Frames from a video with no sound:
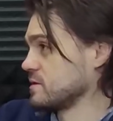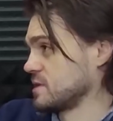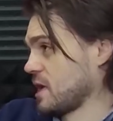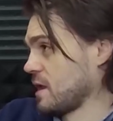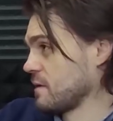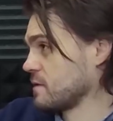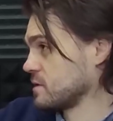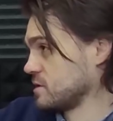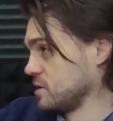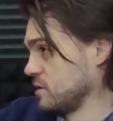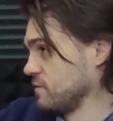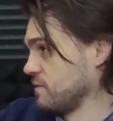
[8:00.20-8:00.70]

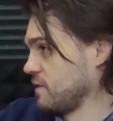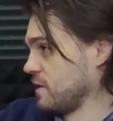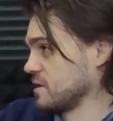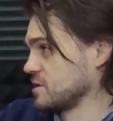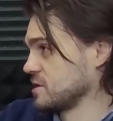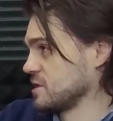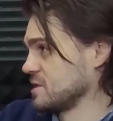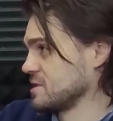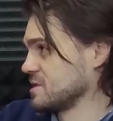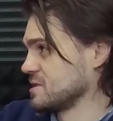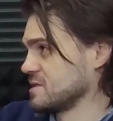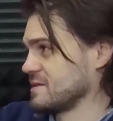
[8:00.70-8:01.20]
other two
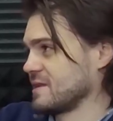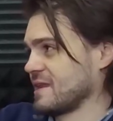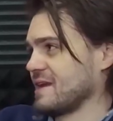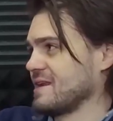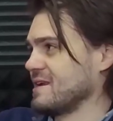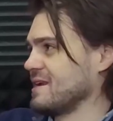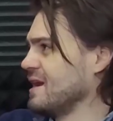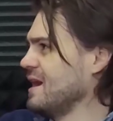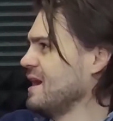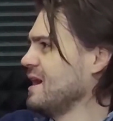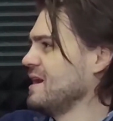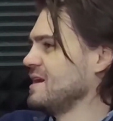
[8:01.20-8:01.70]
functions,
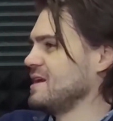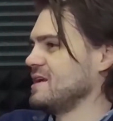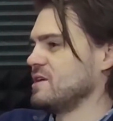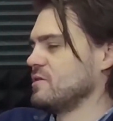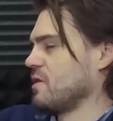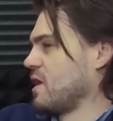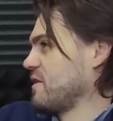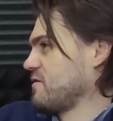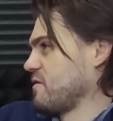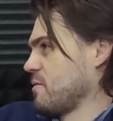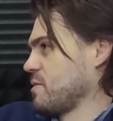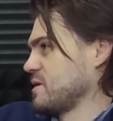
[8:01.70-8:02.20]
then you
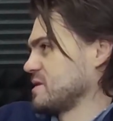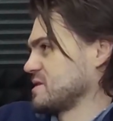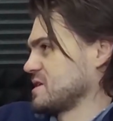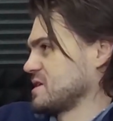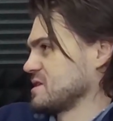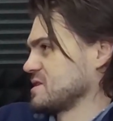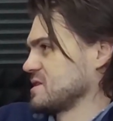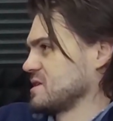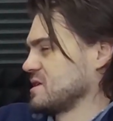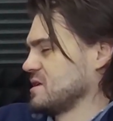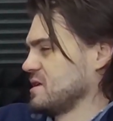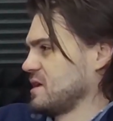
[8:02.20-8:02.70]
don't have a
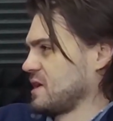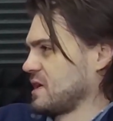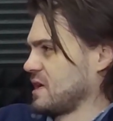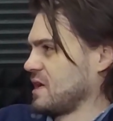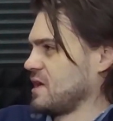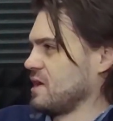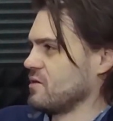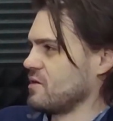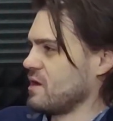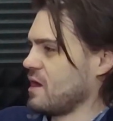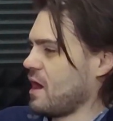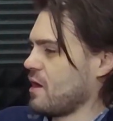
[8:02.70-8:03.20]
business. Like
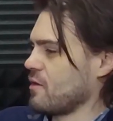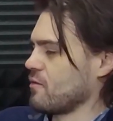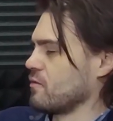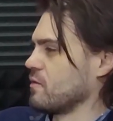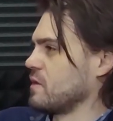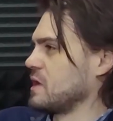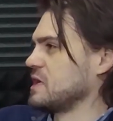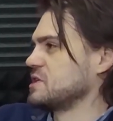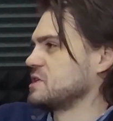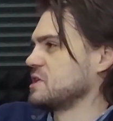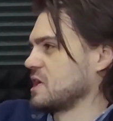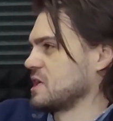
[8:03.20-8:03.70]
you're not
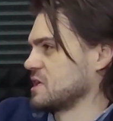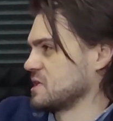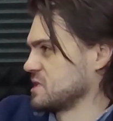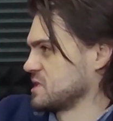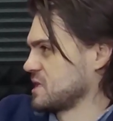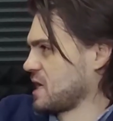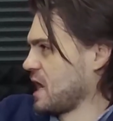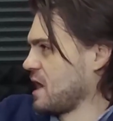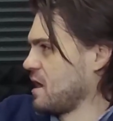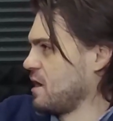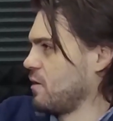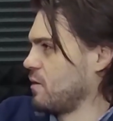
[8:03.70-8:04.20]
reaching a
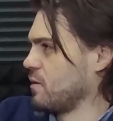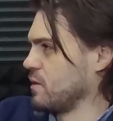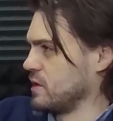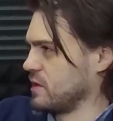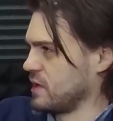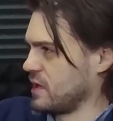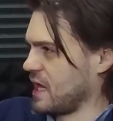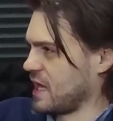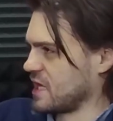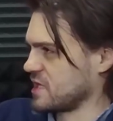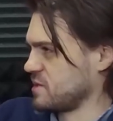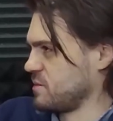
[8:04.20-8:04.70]
scale where you
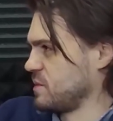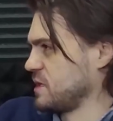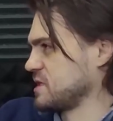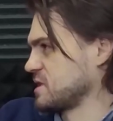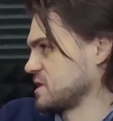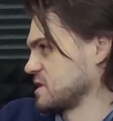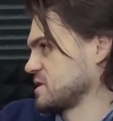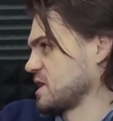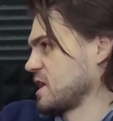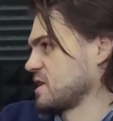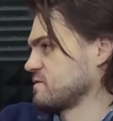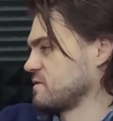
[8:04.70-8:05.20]
can actually be
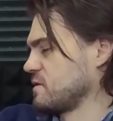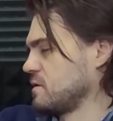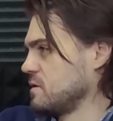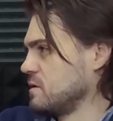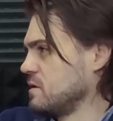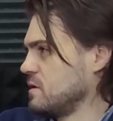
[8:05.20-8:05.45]
successful.